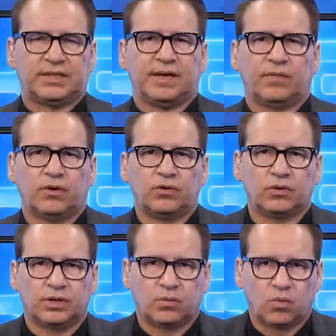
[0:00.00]
stay on the
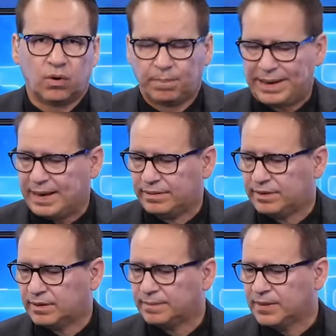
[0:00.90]
nuclear war path
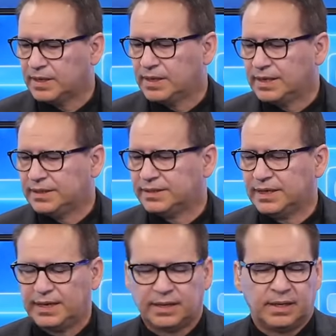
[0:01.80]
here
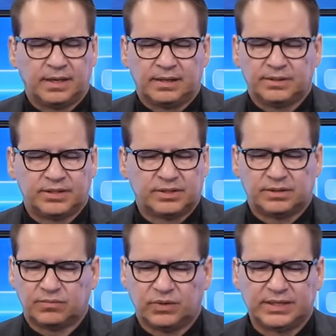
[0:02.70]
instead.
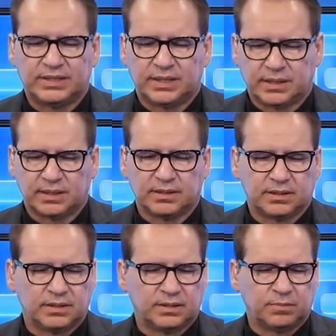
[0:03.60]
Just
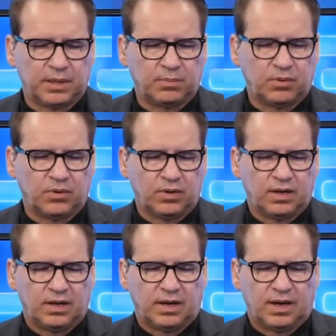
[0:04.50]
ridiculous, these people.
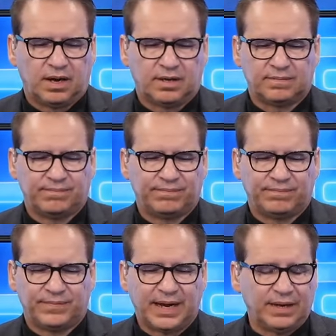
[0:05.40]

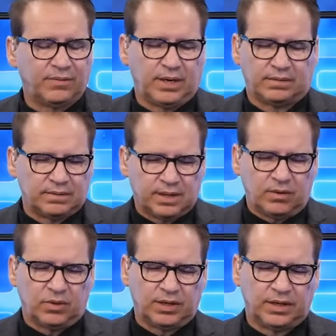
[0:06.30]
Anyway, I
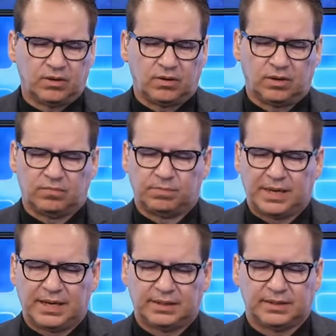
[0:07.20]
don't want to get going on
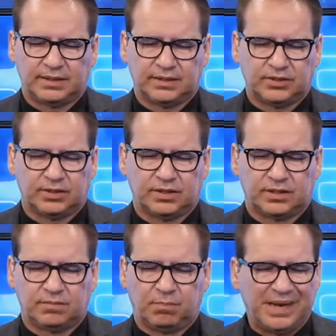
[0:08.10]
politics. It just
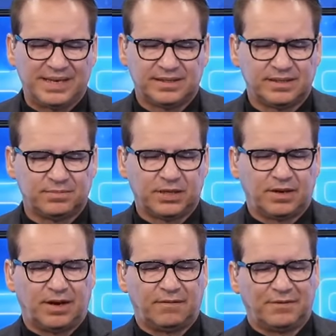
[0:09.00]
pisses me
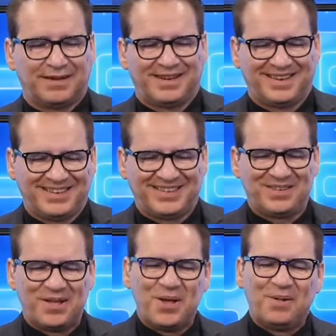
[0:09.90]
off.
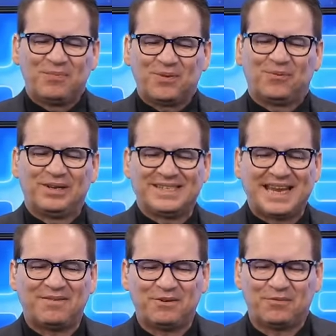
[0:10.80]
When
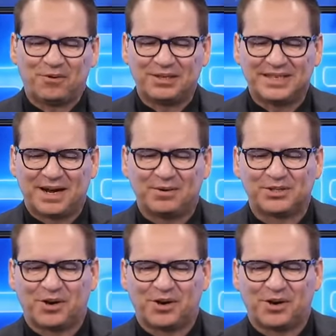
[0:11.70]
saving for retirement